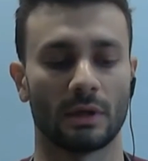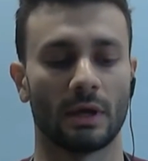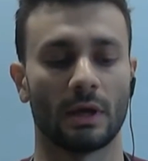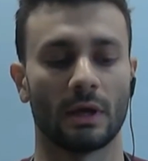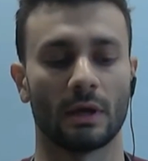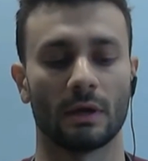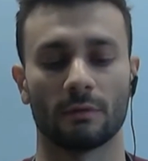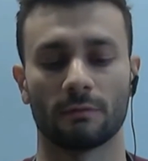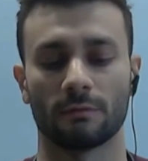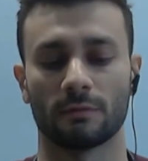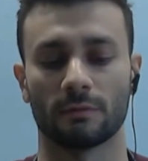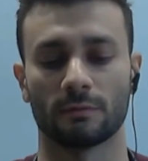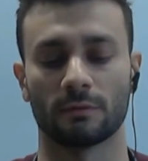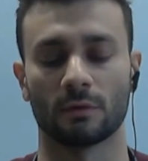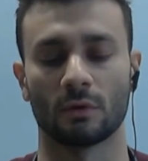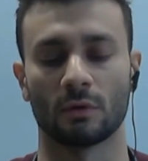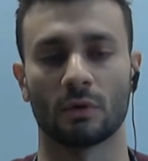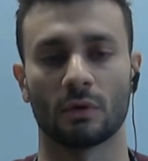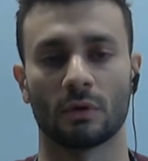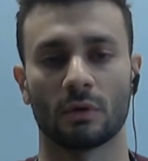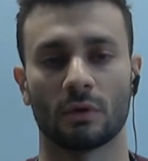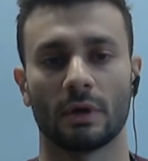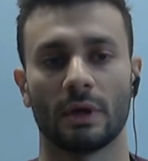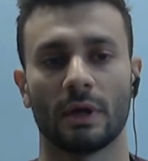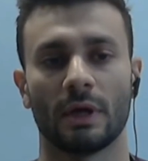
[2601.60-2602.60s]

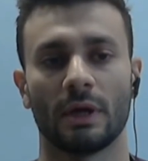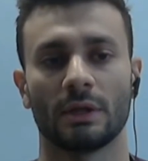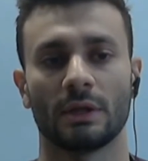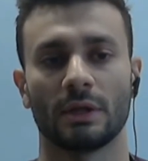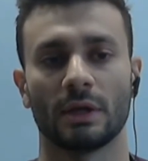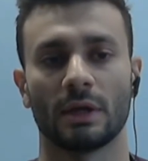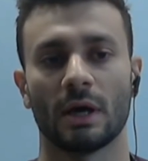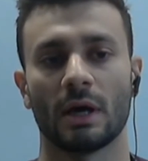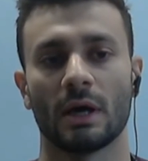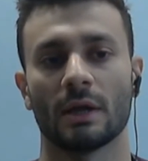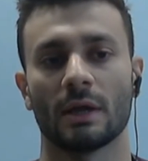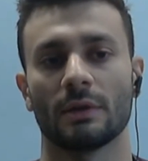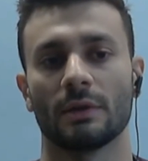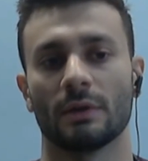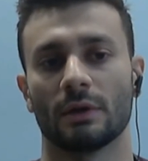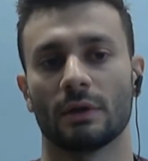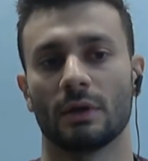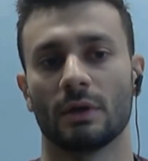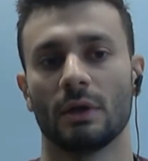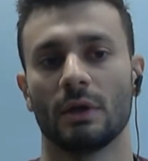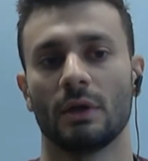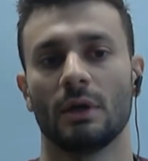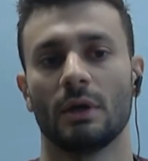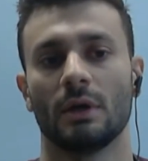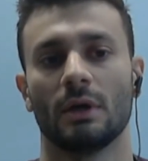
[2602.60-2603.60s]
for any other
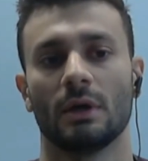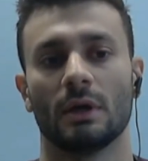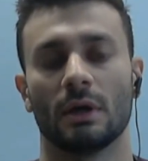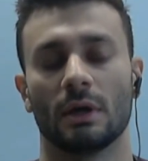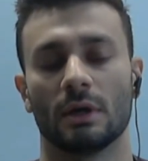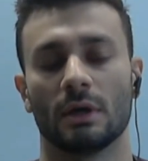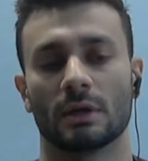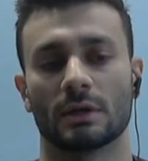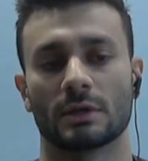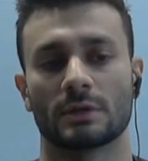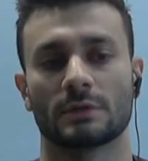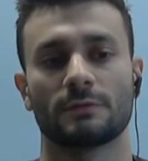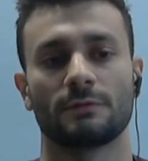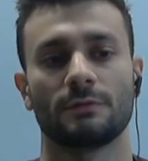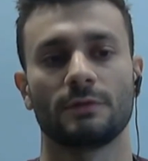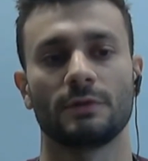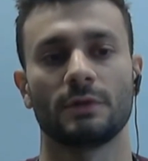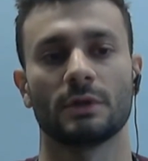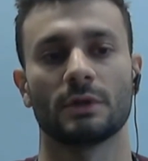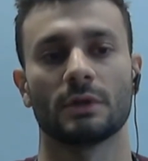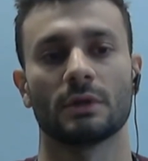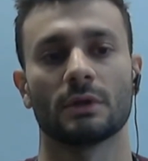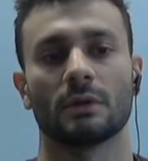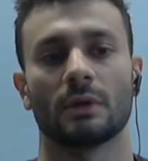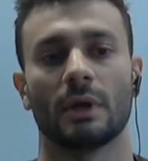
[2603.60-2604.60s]

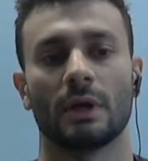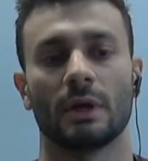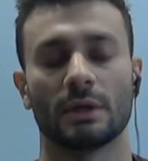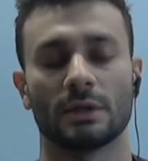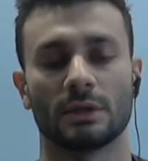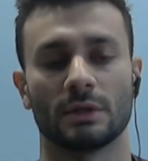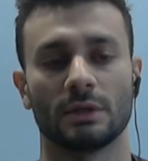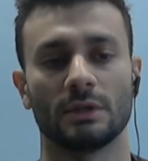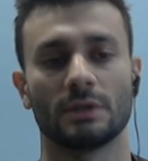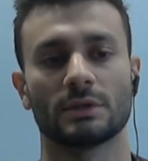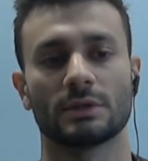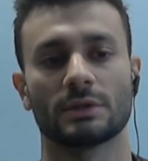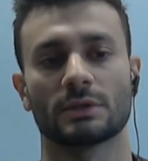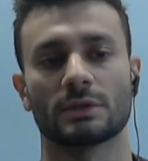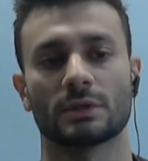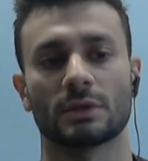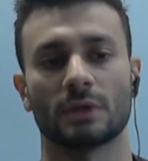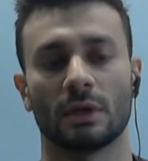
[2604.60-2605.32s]
sphere. It's